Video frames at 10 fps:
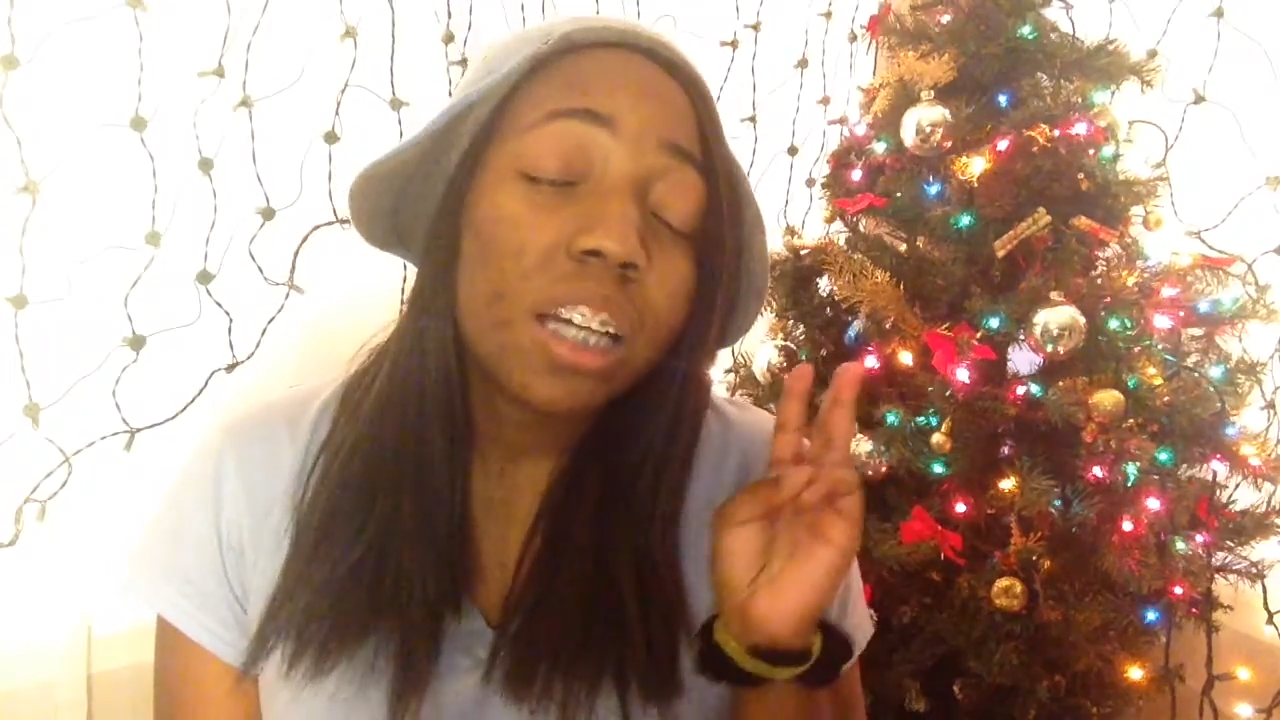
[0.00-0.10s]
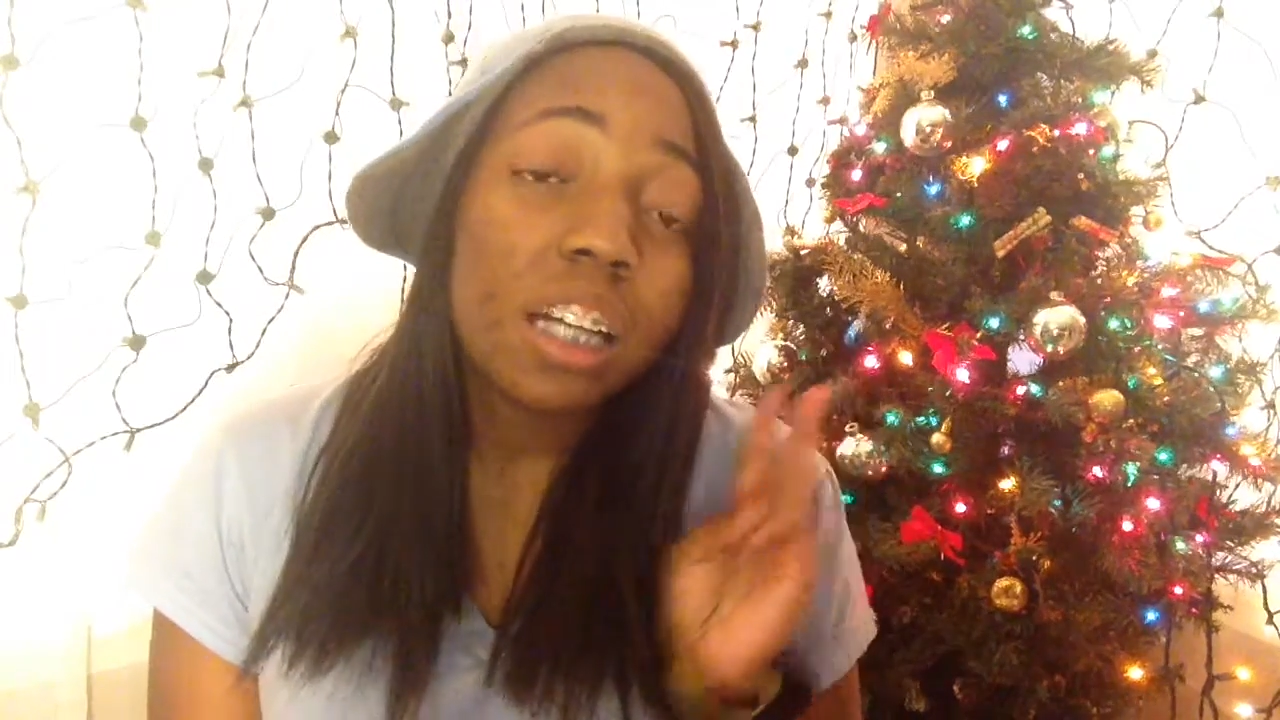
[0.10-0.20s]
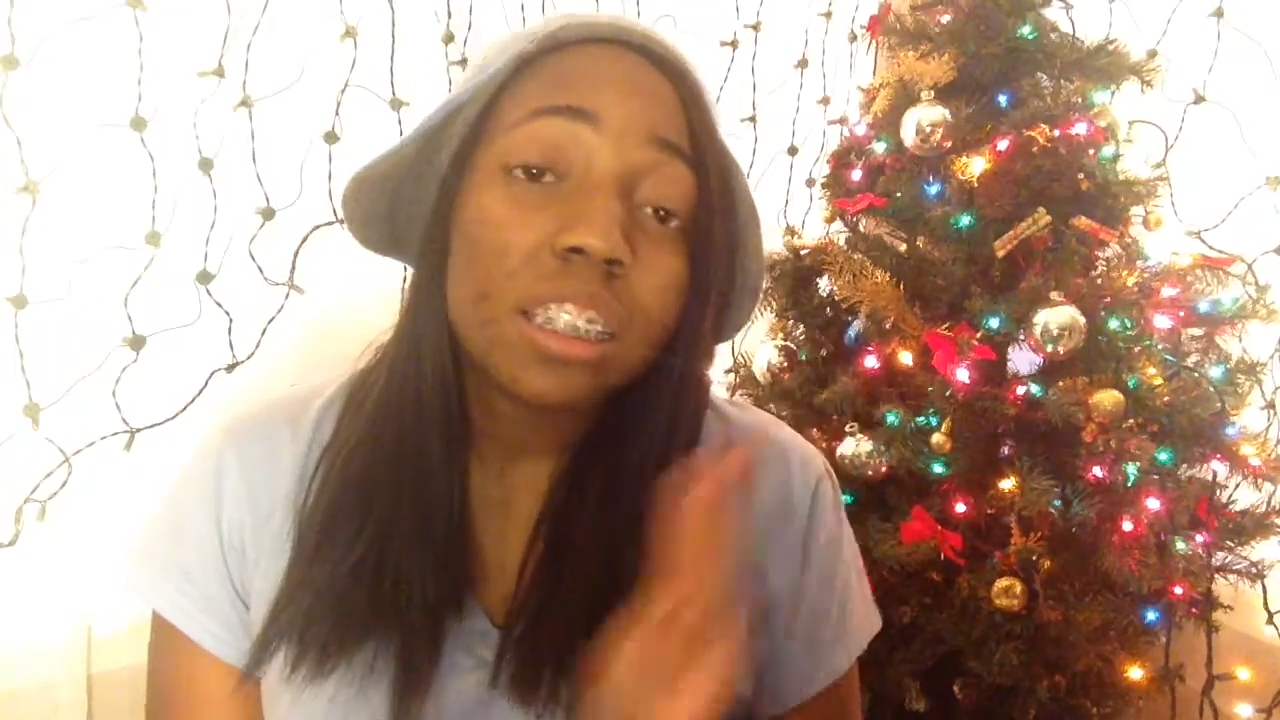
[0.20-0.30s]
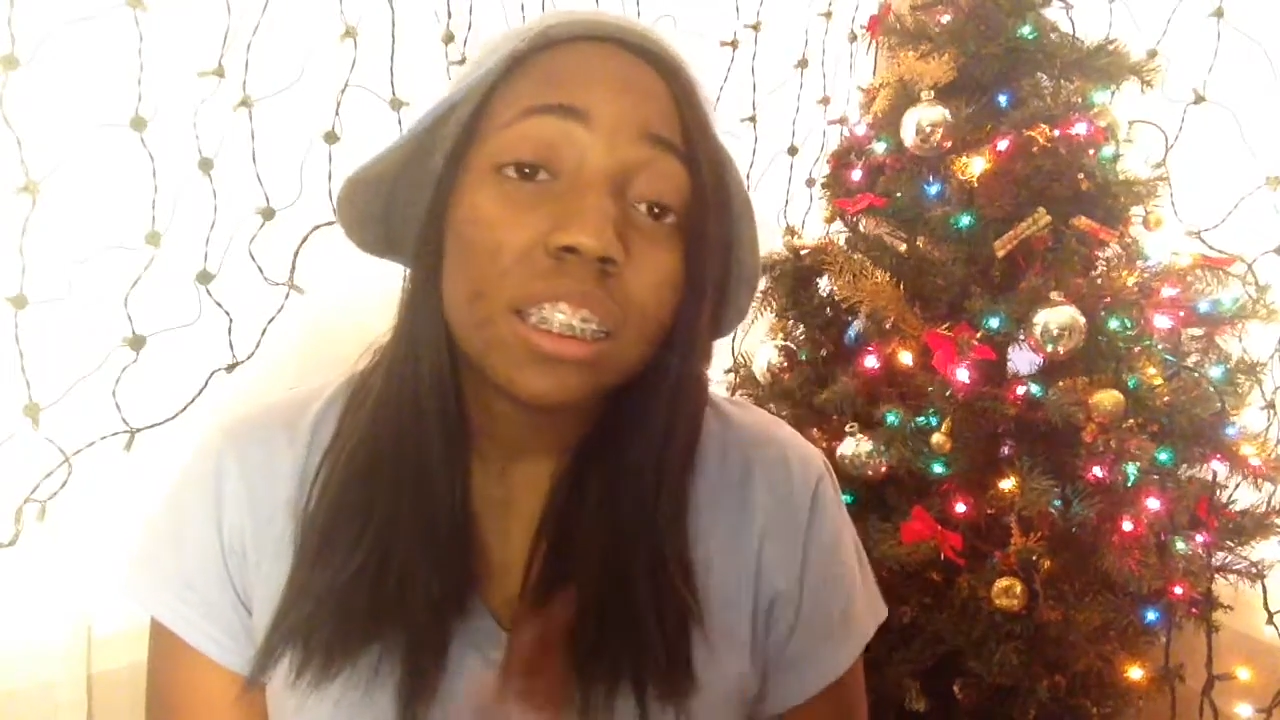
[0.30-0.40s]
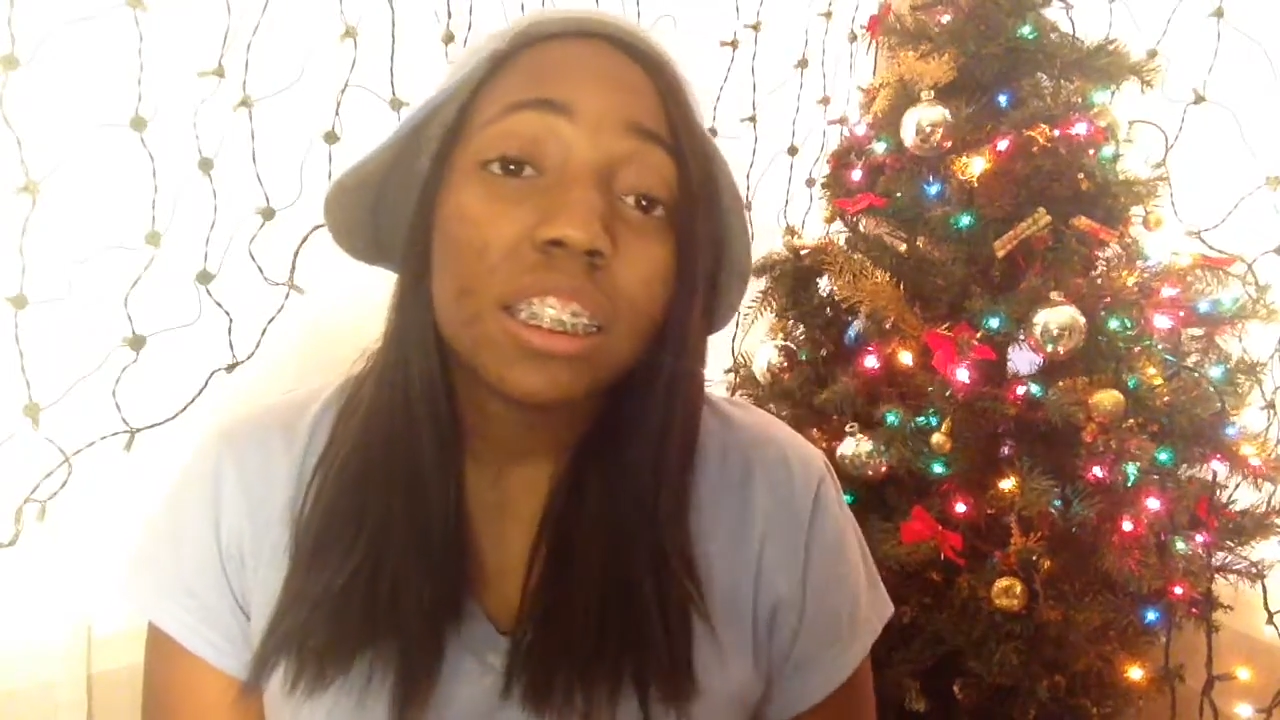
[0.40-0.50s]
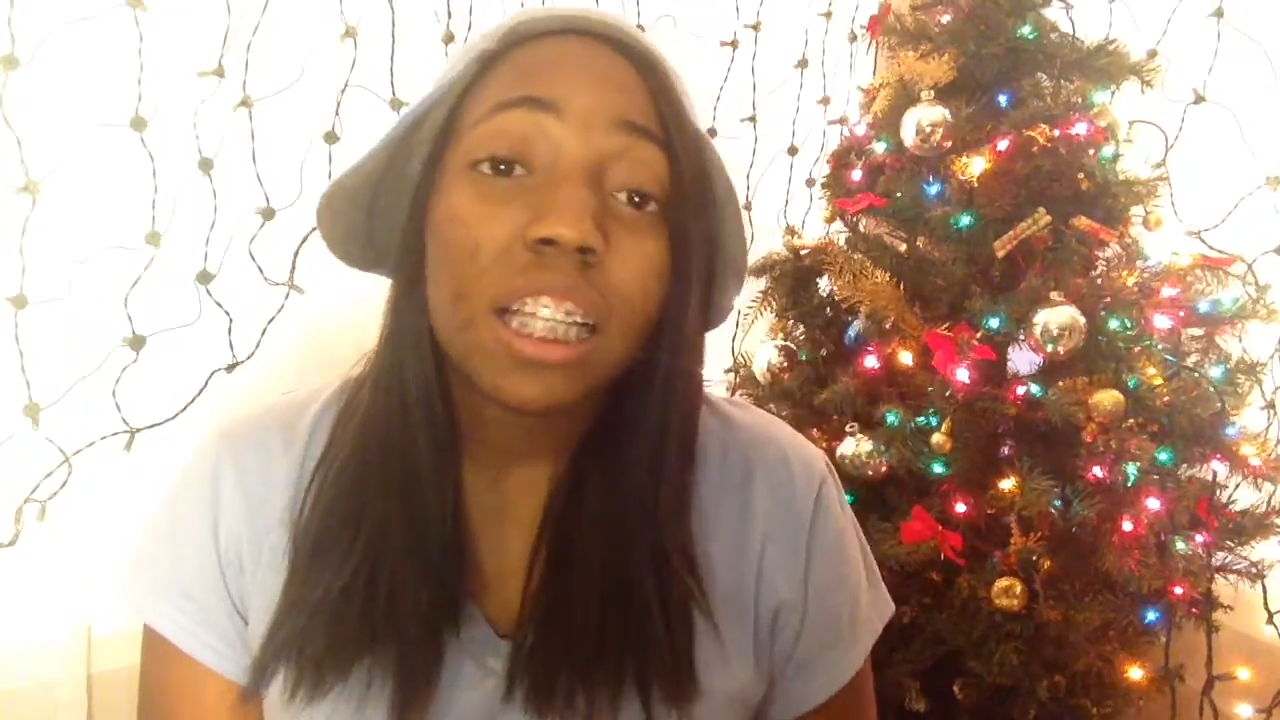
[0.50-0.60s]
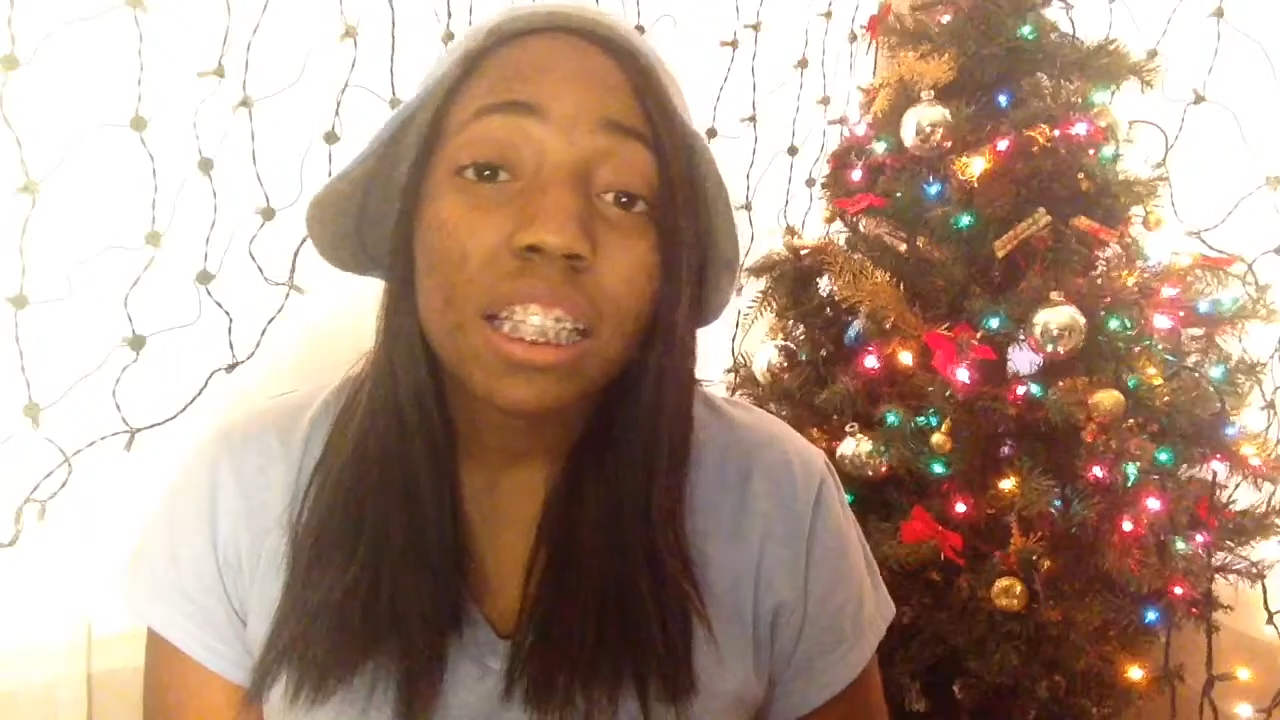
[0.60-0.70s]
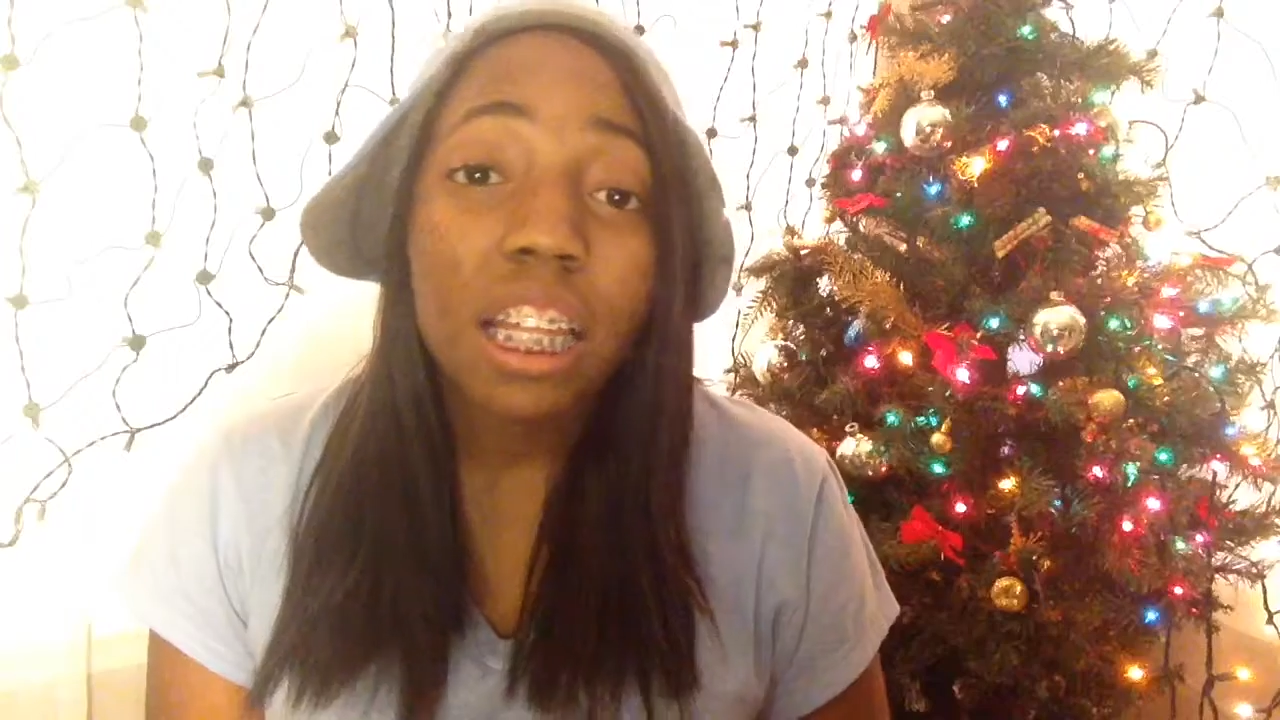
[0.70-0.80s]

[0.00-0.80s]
cousins,